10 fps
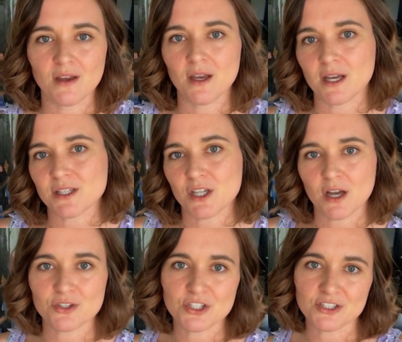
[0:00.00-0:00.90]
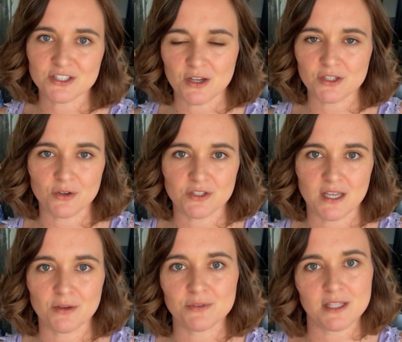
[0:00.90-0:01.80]
Unconscious
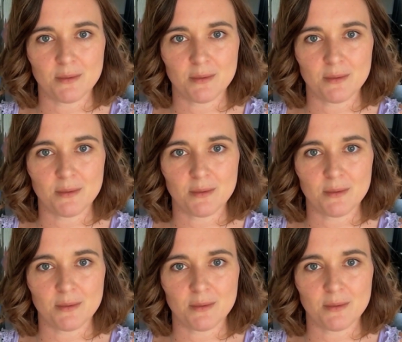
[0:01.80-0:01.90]
stereotypes